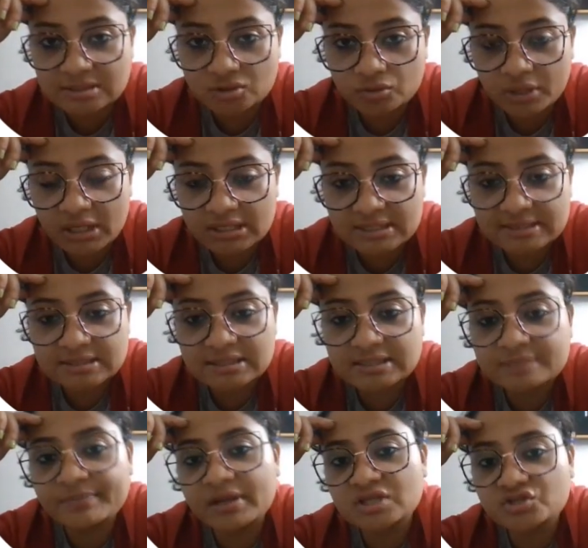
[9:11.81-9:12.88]
Okay, it easily
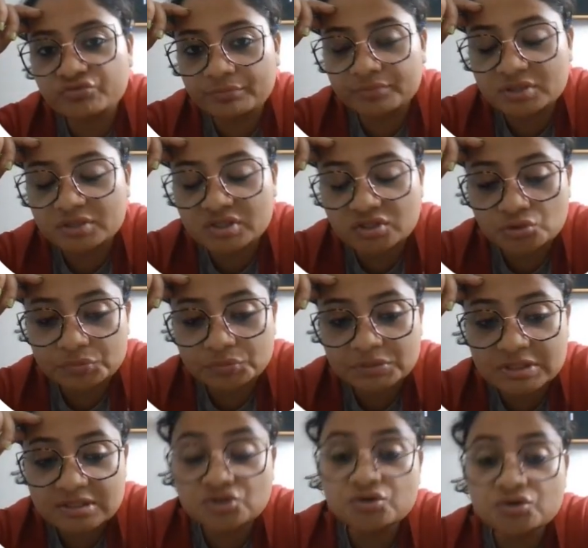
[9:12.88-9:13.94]
spreads from person to
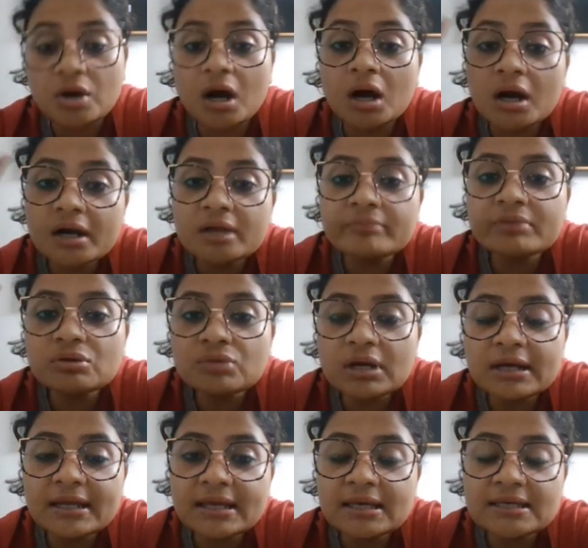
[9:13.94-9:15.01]
person. So herd
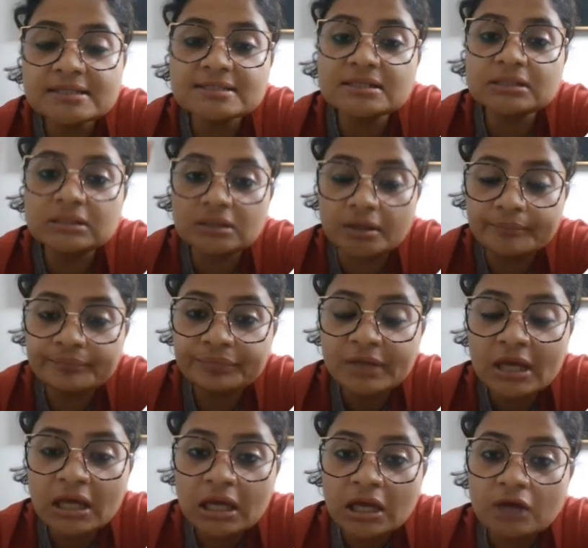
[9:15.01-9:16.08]
immunity is a term
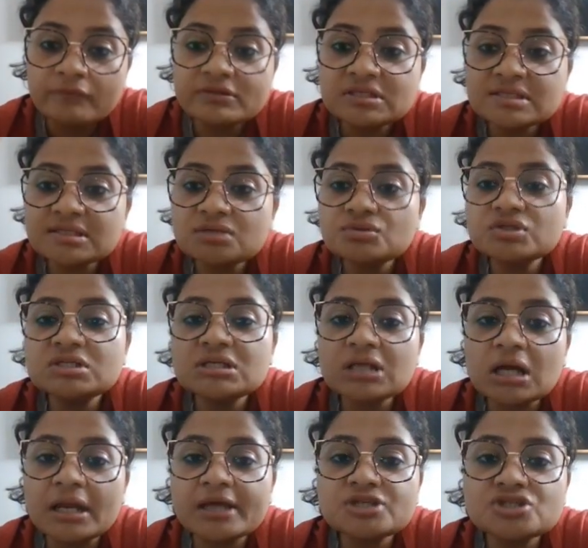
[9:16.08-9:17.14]
which is used in
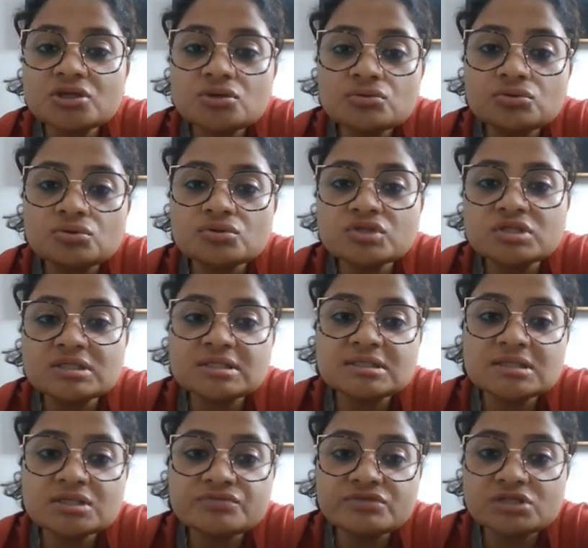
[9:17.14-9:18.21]
connection to those
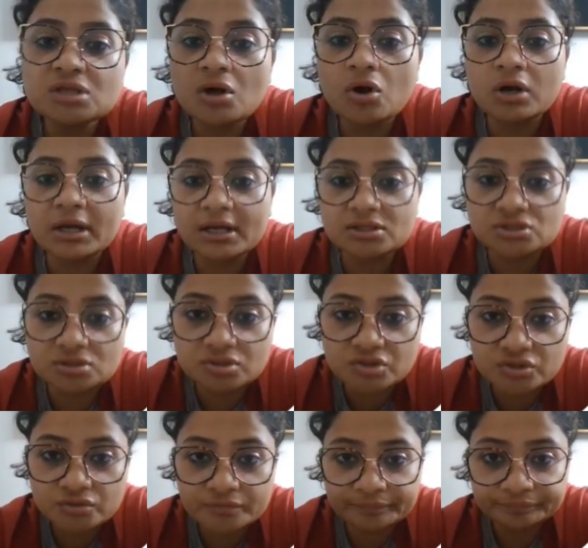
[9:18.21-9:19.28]
diseases which are
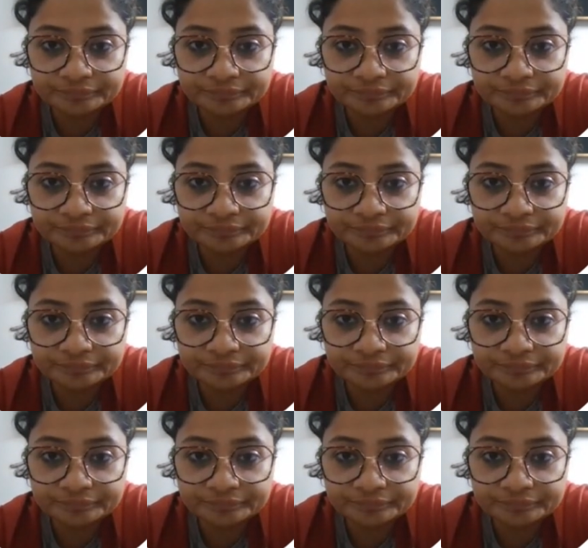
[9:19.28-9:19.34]
contagious